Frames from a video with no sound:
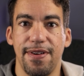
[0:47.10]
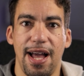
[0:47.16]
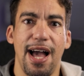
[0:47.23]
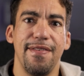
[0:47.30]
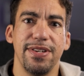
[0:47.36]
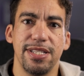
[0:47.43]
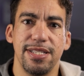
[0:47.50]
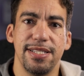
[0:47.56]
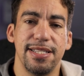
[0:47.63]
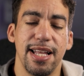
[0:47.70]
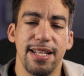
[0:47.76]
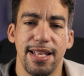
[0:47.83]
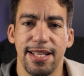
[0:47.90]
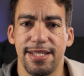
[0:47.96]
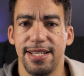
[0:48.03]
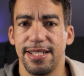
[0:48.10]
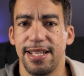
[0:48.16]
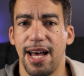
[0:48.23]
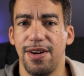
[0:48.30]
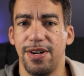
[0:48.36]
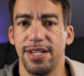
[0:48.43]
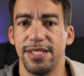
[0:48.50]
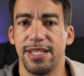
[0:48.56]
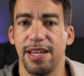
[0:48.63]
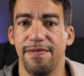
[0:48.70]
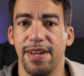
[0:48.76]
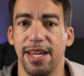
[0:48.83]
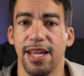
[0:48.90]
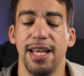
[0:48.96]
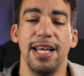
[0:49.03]
having to sit down on a
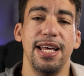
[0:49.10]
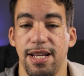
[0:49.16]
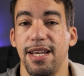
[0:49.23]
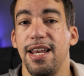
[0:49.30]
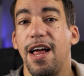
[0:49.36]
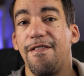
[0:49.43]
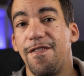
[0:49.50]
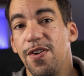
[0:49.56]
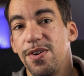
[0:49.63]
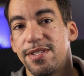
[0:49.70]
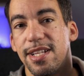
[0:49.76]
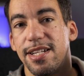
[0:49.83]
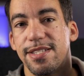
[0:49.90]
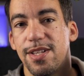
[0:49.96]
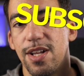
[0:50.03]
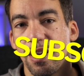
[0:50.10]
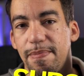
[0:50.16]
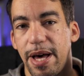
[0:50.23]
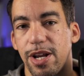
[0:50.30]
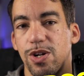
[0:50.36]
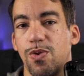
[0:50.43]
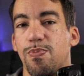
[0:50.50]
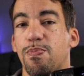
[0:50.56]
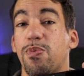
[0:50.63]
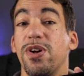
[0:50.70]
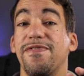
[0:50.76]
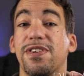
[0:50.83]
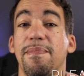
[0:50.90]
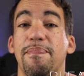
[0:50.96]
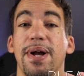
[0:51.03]
TV. Now, first, let's talk about a
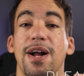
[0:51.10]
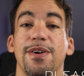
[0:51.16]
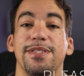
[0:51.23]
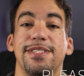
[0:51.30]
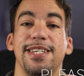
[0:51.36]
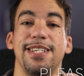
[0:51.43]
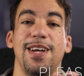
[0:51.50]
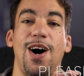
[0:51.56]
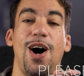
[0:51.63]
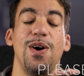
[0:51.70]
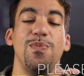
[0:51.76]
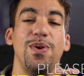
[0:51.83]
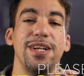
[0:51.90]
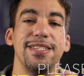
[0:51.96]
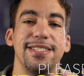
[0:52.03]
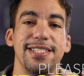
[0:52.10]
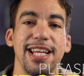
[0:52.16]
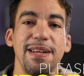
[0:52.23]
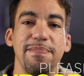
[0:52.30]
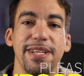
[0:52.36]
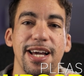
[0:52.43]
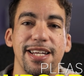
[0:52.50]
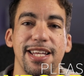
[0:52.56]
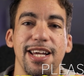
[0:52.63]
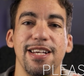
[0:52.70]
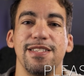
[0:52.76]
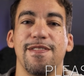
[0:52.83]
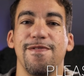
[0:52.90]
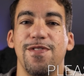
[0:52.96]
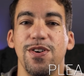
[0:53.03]
brief comparison on what a Steam Deck
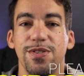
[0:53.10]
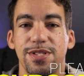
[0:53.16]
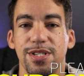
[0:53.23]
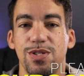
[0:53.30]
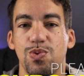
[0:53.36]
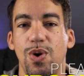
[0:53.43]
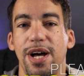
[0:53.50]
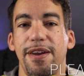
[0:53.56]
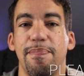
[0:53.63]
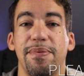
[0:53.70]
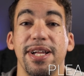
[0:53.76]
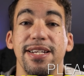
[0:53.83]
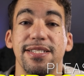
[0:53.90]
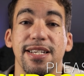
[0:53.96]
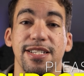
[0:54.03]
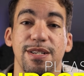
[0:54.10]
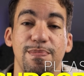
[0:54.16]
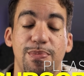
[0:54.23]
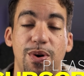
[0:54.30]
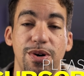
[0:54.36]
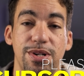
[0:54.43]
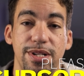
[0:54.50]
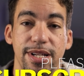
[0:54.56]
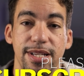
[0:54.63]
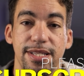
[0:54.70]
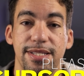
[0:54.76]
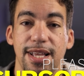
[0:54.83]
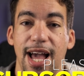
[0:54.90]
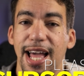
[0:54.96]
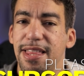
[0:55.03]
is versus what a PlayStation Portal
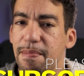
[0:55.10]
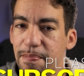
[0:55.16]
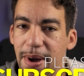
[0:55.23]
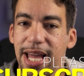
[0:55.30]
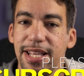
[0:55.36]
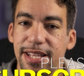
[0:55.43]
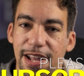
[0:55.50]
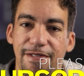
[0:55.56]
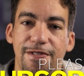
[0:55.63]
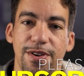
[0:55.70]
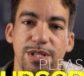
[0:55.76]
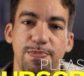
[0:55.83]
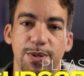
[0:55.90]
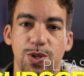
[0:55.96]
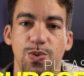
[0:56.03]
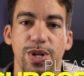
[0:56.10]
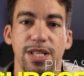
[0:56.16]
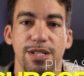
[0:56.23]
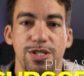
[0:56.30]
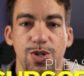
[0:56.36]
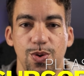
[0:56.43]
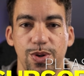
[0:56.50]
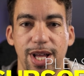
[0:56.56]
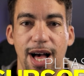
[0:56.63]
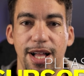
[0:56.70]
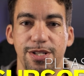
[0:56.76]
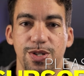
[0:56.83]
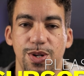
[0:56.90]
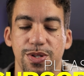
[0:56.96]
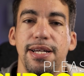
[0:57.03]
is, and the main difference between the two
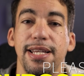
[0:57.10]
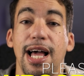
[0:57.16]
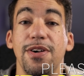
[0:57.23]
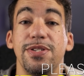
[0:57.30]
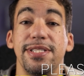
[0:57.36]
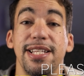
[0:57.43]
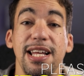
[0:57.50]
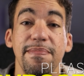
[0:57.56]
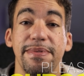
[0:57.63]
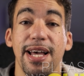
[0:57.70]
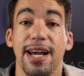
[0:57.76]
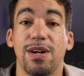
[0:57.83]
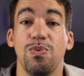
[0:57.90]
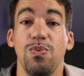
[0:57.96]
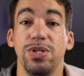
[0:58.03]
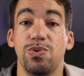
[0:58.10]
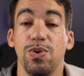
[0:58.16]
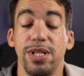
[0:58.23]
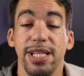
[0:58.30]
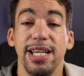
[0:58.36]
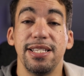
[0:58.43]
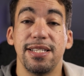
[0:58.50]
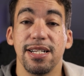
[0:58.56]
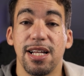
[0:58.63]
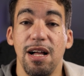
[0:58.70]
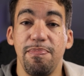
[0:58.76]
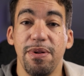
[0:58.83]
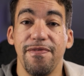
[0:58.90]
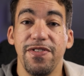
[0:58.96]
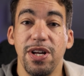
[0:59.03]
consoles. Now, Steam Deck was released a
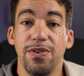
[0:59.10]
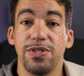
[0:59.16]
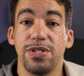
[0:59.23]
couple of years